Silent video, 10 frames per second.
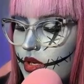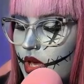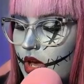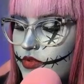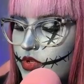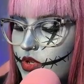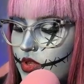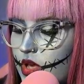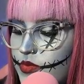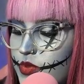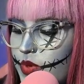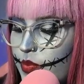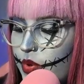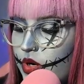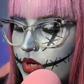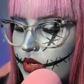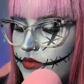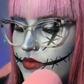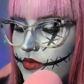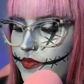after club to be a part
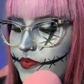of.